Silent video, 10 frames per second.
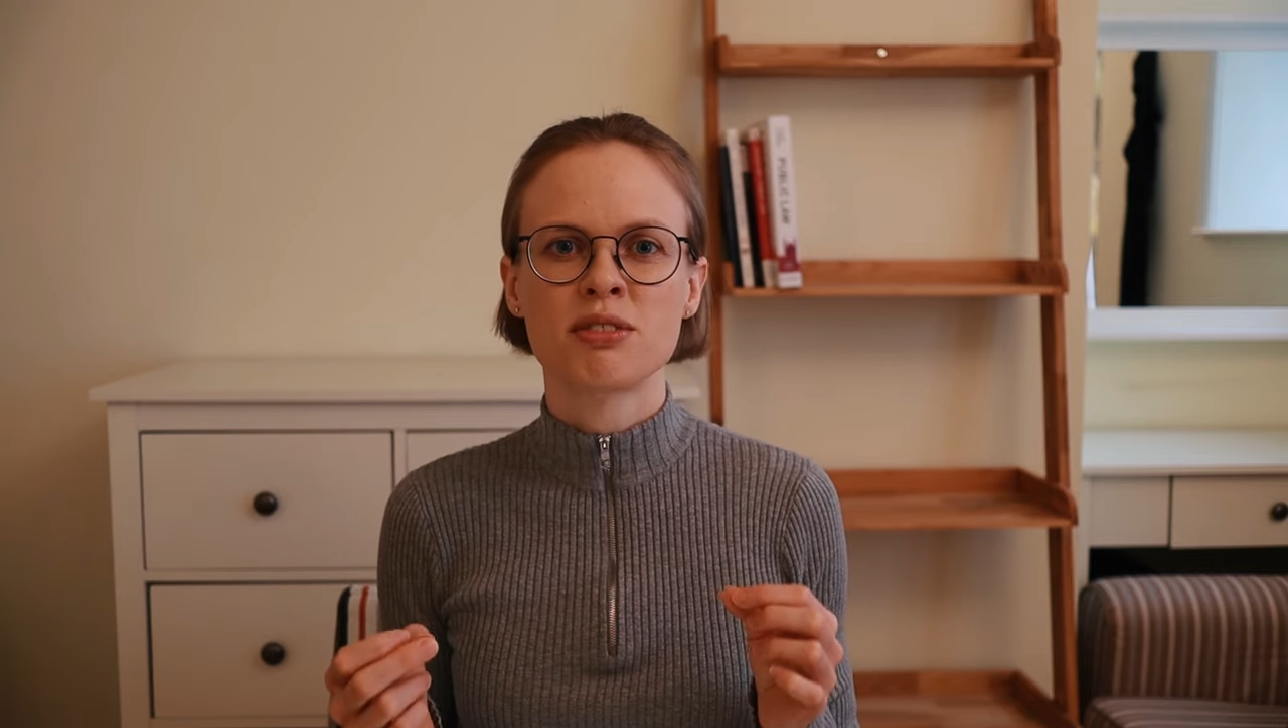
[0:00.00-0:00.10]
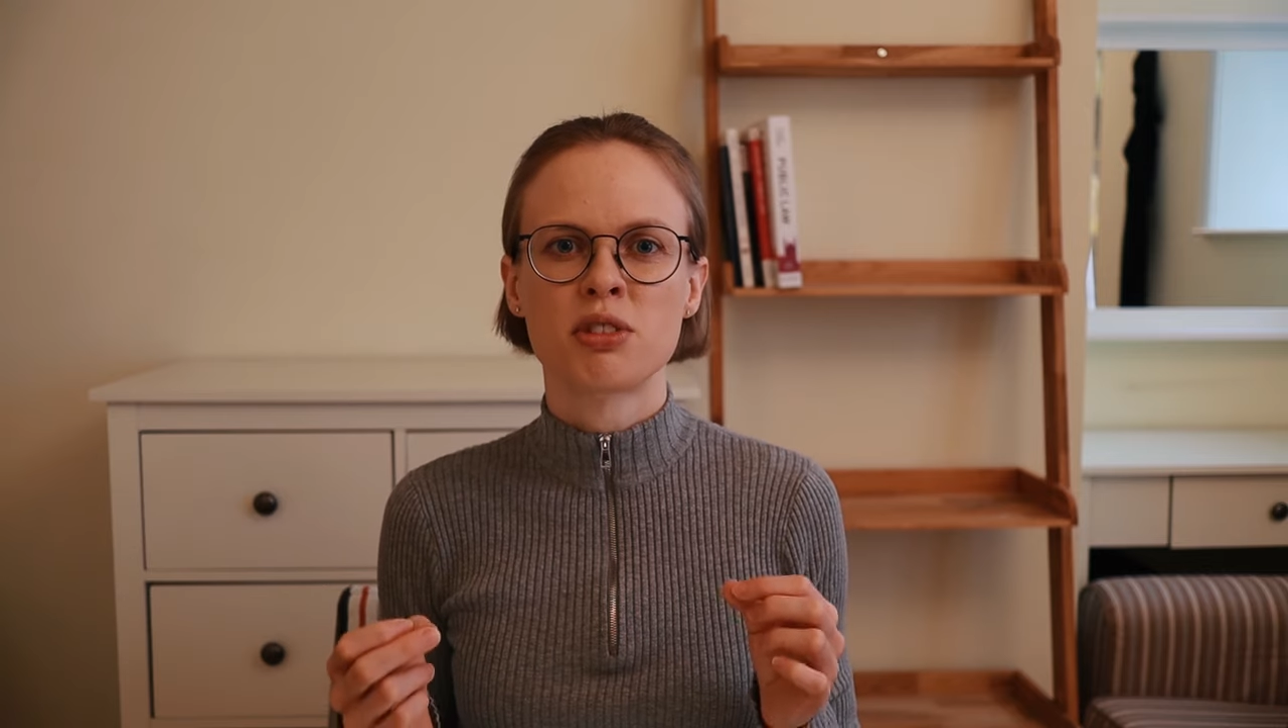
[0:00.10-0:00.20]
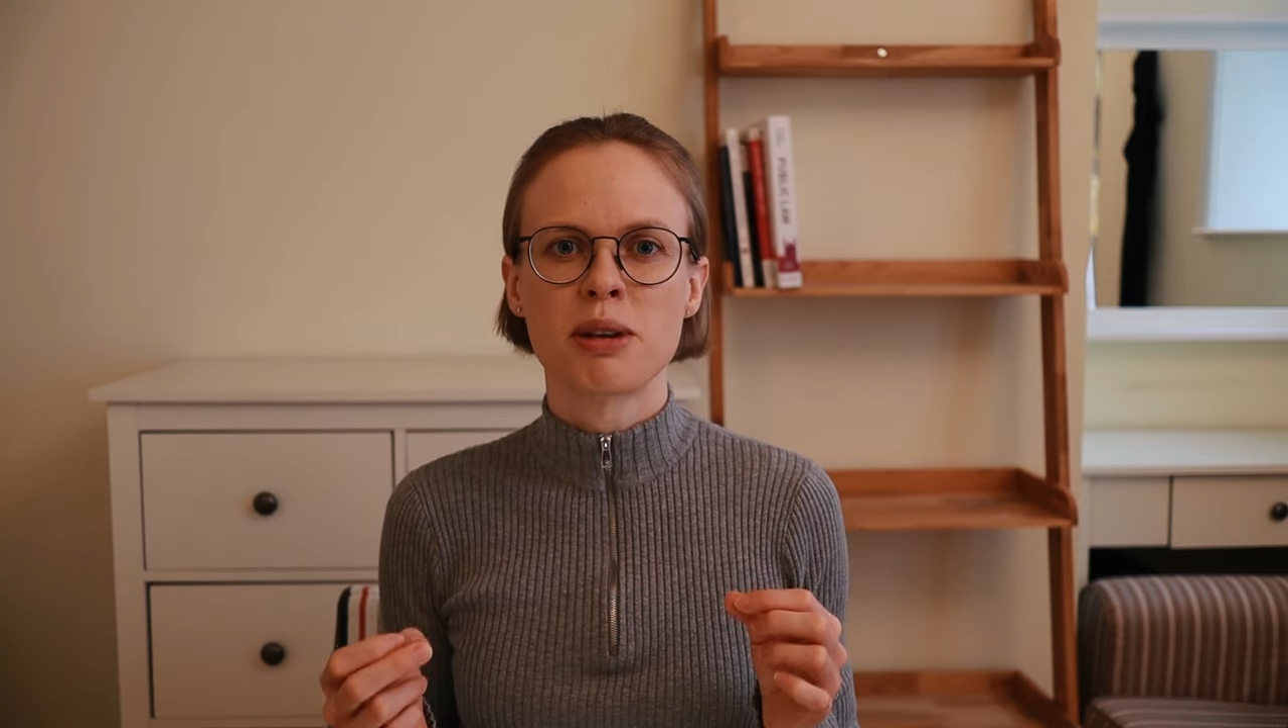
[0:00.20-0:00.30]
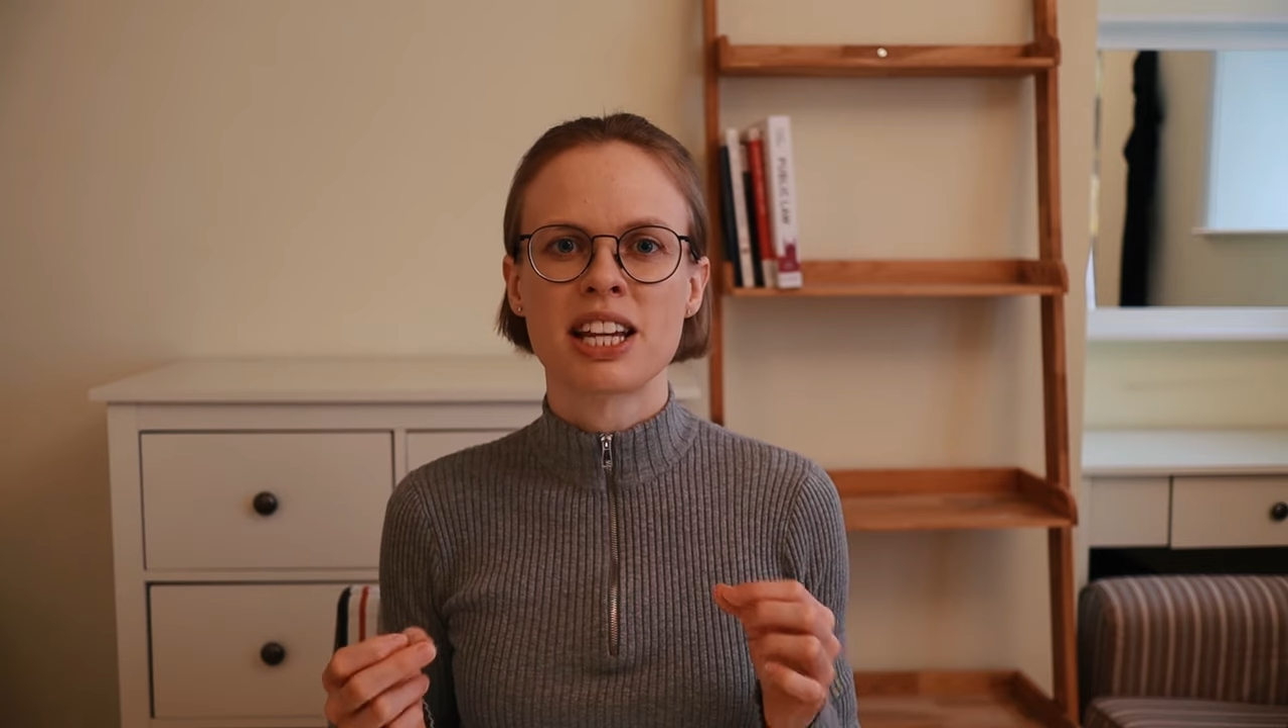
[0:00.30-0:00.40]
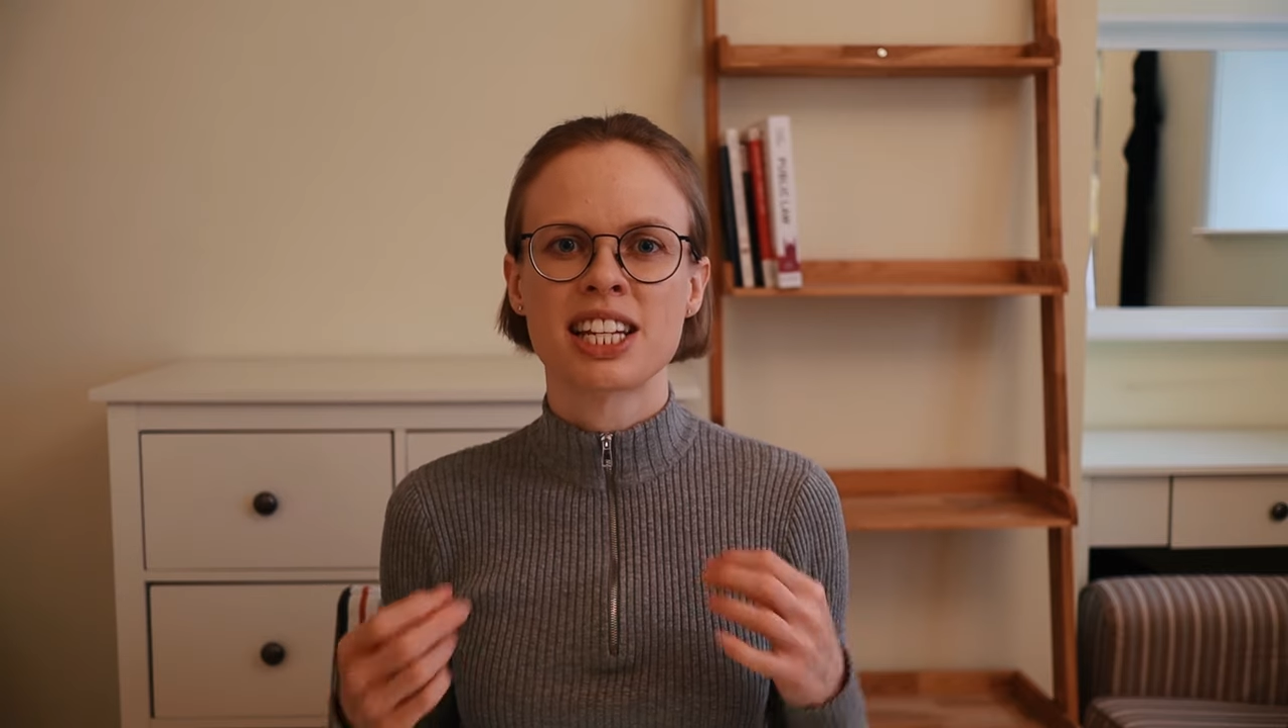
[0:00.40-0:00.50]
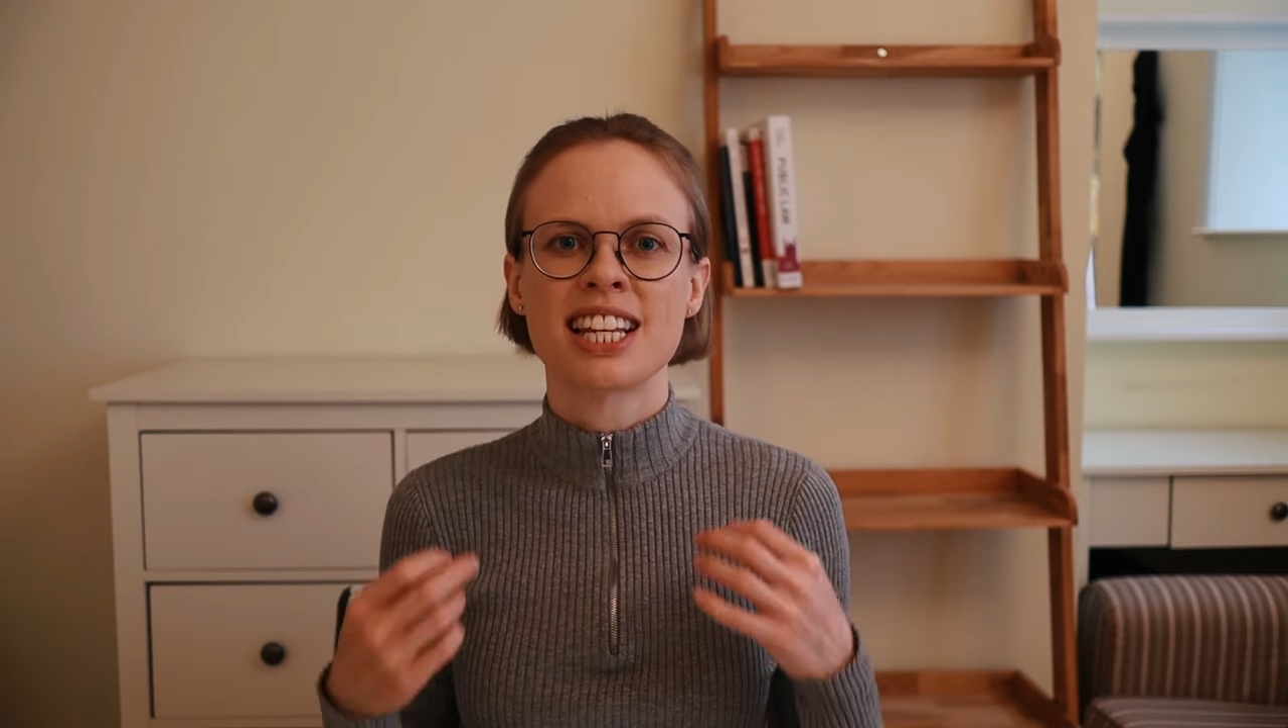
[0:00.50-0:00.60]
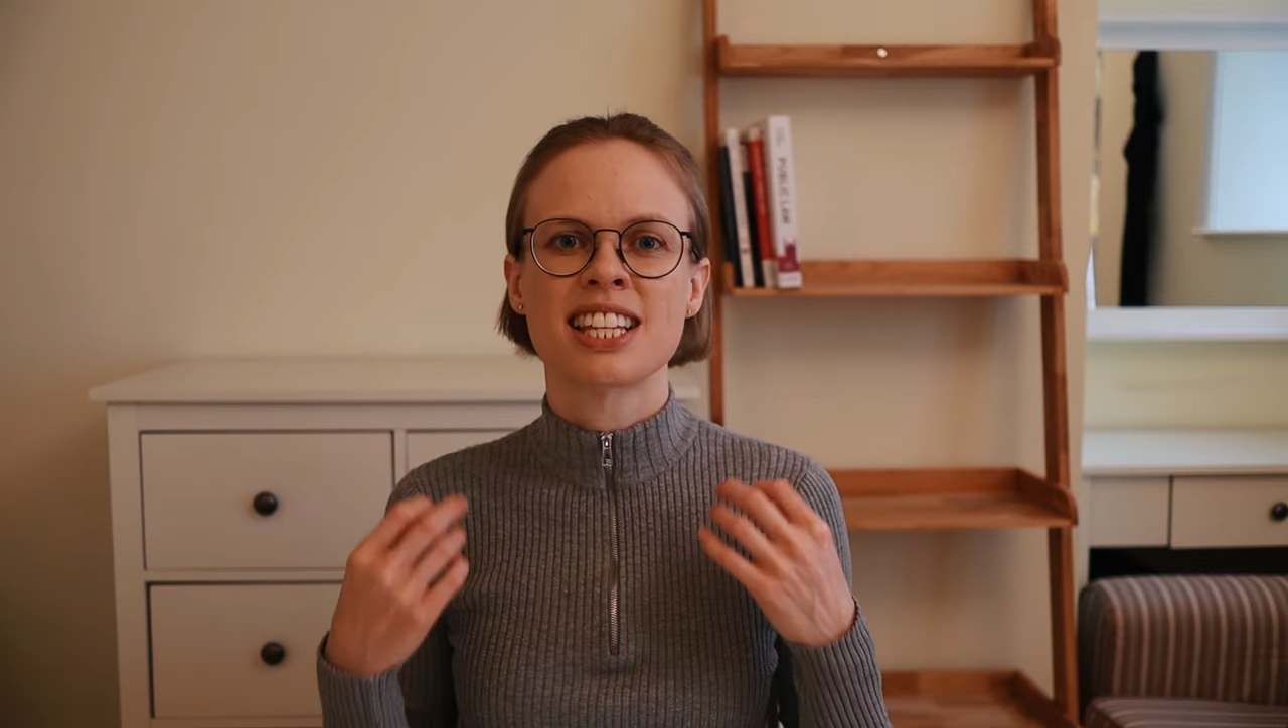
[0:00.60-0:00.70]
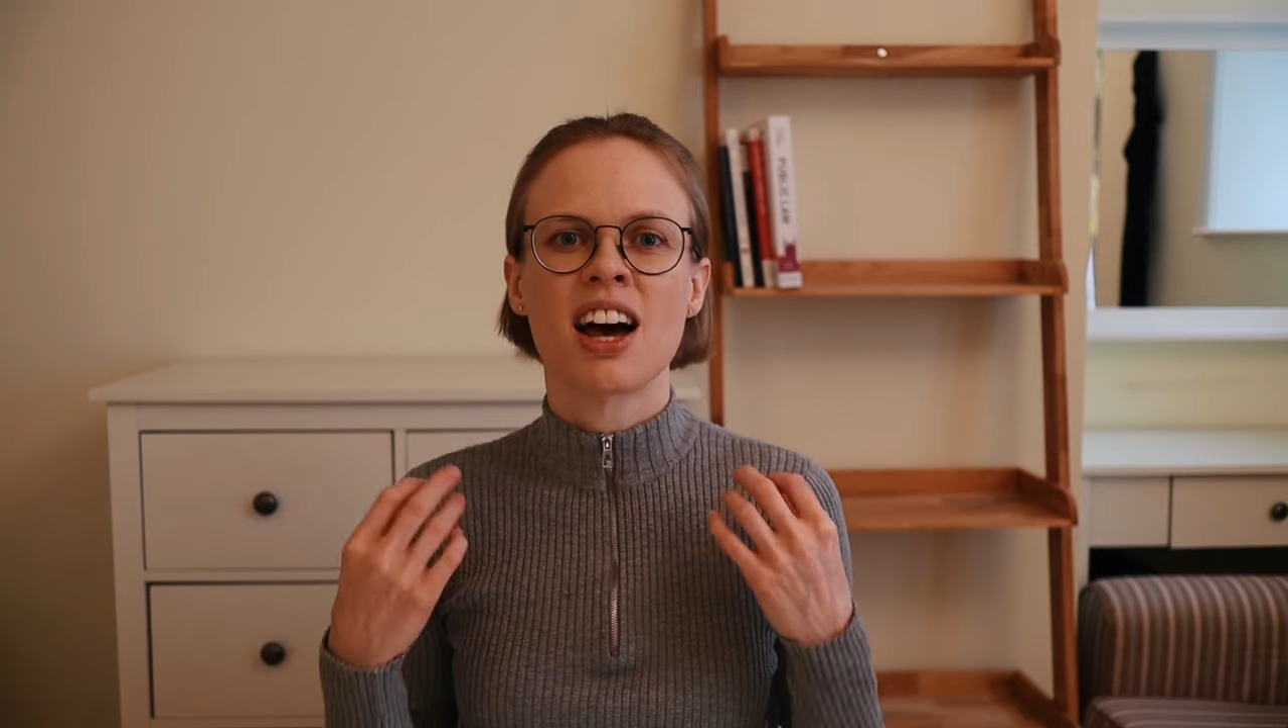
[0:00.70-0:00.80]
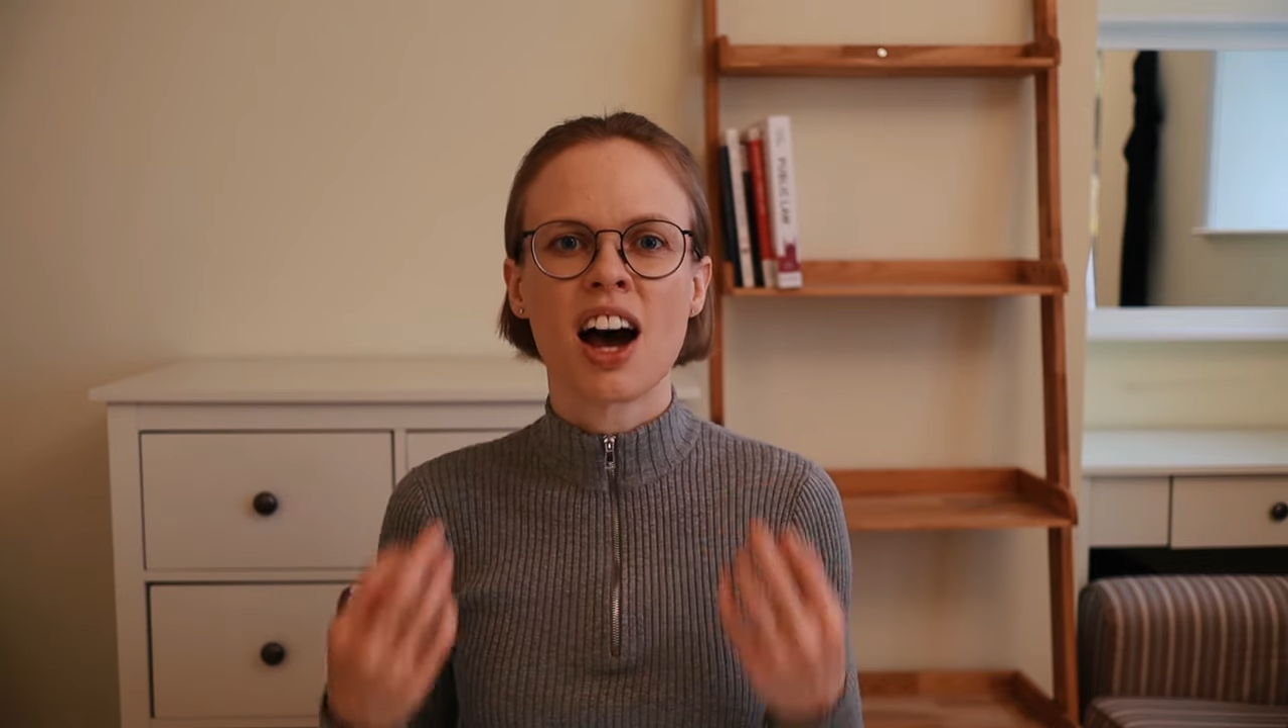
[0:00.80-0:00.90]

information is